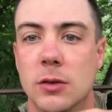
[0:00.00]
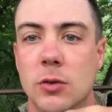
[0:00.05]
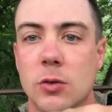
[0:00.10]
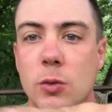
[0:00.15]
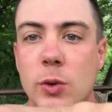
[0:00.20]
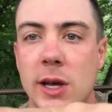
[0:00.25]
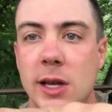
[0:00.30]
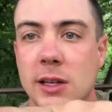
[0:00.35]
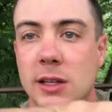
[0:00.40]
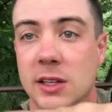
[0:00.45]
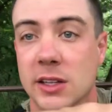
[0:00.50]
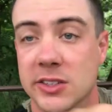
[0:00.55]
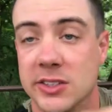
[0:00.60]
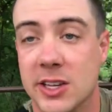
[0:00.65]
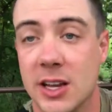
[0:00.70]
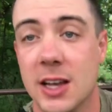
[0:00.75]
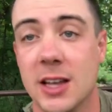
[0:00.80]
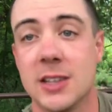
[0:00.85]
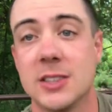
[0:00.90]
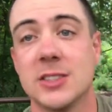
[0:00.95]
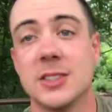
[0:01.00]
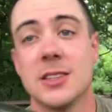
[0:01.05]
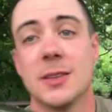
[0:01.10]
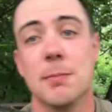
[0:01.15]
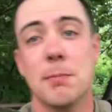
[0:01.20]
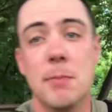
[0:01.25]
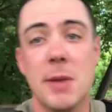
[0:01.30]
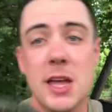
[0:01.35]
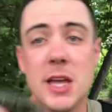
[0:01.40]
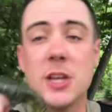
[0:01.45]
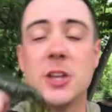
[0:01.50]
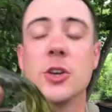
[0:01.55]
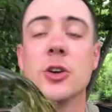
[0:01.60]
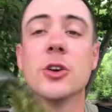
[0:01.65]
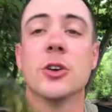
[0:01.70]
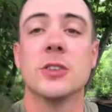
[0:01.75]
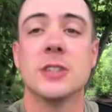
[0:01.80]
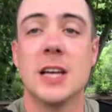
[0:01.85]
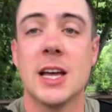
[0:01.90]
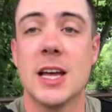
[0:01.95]
Weedless, guys. Make
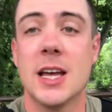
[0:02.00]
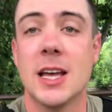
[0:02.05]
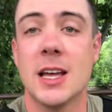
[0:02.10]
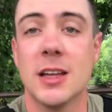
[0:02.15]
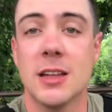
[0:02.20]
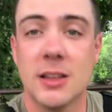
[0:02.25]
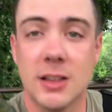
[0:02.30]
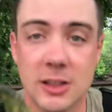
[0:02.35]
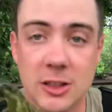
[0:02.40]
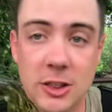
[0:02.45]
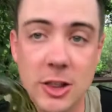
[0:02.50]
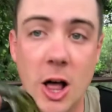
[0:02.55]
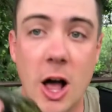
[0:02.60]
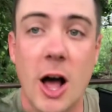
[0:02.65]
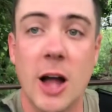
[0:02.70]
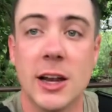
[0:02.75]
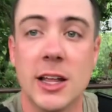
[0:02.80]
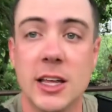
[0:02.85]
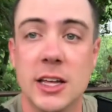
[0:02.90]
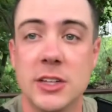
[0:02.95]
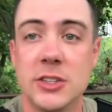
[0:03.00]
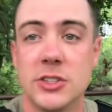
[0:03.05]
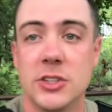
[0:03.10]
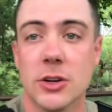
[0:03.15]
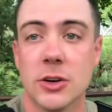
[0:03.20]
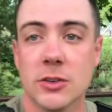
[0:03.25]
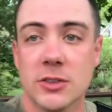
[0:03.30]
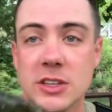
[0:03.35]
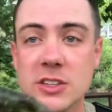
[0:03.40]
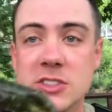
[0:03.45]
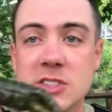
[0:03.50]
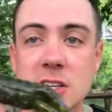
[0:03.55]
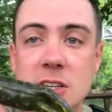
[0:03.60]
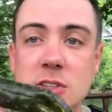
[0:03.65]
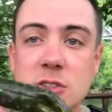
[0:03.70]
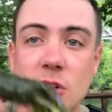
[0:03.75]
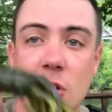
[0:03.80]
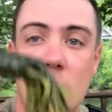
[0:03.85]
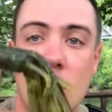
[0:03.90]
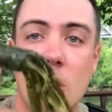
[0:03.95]
your day a lot easier. These
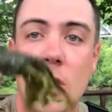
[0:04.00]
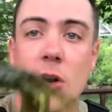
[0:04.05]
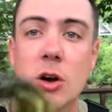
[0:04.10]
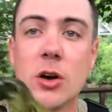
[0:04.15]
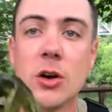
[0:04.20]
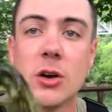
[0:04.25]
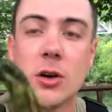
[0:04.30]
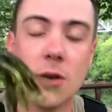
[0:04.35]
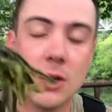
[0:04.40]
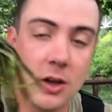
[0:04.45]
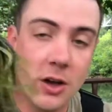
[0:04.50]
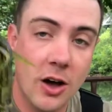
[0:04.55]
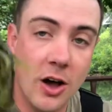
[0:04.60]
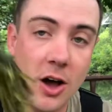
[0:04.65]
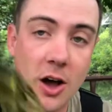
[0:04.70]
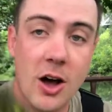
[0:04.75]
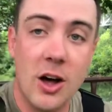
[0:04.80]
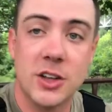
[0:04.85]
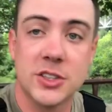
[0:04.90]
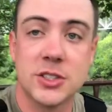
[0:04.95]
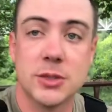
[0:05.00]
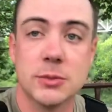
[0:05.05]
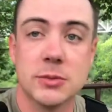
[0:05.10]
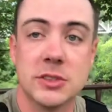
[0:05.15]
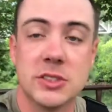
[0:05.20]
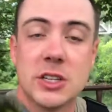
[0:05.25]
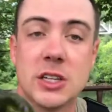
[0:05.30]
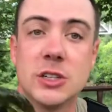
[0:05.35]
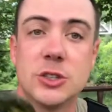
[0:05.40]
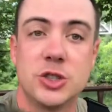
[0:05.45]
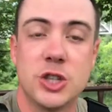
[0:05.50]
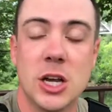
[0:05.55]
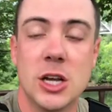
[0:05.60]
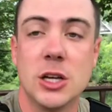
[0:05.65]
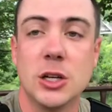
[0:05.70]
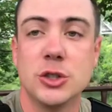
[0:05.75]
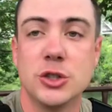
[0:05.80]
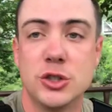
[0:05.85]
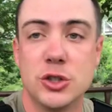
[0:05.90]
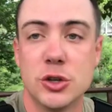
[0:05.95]
things are awesome. It's gonna
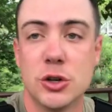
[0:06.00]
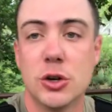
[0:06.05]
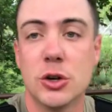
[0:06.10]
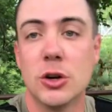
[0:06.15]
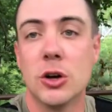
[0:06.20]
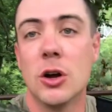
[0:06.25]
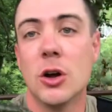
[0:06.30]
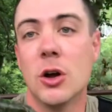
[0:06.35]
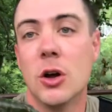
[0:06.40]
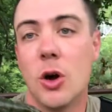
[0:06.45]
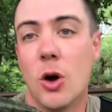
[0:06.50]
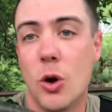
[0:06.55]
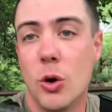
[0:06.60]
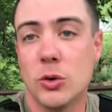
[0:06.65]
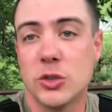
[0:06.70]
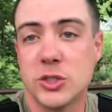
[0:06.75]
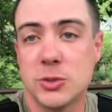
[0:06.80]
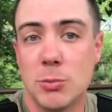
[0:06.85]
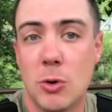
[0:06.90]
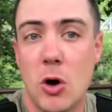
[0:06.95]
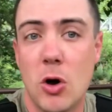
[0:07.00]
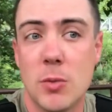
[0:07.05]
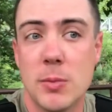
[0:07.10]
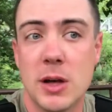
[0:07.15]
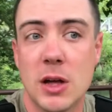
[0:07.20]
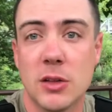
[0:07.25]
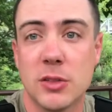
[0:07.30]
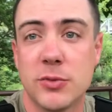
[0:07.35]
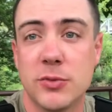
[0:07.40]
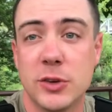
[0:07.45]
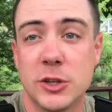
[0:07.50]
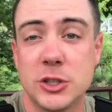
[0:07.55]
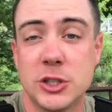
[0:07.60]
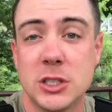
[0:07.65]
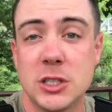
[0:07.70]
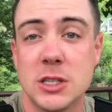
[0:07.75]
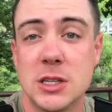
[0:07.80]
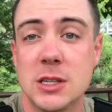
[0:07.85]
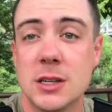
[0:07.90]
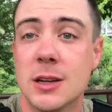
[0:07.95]
change your whole smallmouth
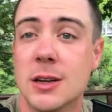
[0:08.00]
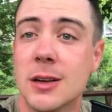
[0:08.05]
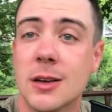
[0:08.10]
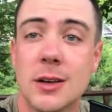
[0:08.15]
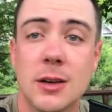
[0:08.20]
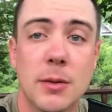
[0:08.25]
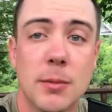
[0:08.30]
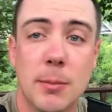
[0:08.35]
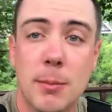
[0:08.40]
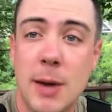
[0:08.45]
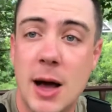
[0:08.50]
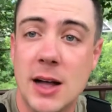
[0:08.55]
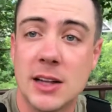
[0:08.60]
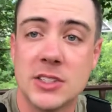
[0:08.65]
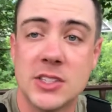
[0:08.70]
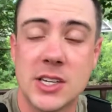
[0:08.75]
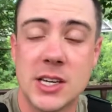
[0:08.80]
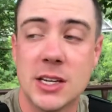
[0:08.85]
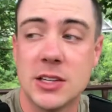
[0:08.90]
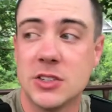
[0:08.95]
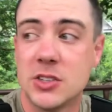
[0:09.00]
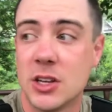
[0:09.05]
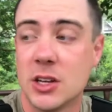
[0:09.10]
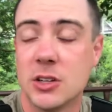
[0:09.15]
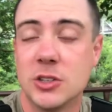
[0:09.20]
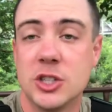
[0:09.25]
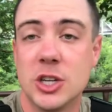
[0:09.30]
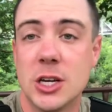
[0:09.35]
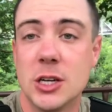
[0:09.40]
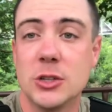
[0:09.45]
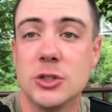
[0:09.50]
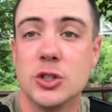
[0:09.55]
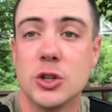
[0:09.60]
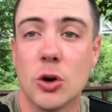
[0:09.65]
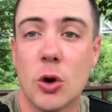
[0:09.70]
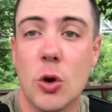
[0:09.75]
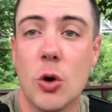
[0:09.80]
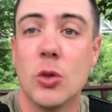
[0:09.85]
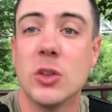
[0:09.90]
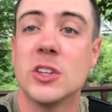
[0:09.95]
fishing mindset. It's gonna change your
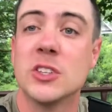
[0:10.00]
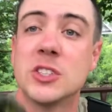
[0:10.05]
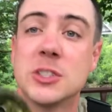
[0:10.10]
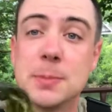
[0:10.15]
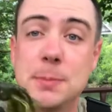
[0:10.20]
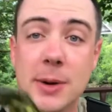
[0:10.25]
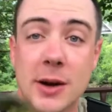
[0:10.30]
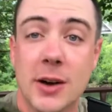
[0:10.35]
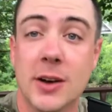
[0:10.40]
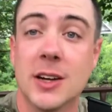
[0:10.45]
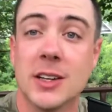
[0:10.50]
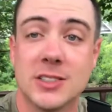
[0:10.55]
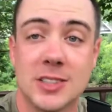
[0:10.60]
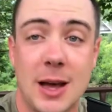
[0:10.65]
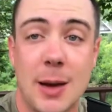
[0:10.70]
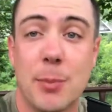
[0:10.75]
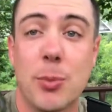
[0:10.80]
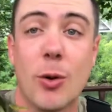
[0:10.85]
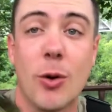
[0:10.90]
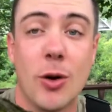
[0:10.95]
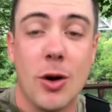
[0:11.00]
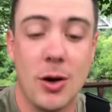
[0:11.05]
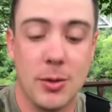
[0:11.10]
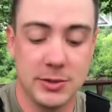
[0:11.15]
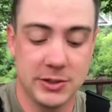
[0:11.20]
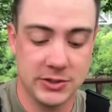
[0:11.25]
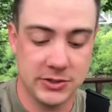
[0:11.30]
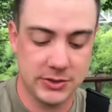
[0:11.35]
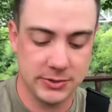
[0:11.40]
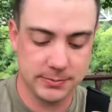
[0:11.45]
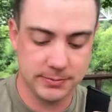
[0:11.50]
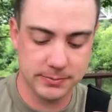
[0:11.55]
whole experience, I promise.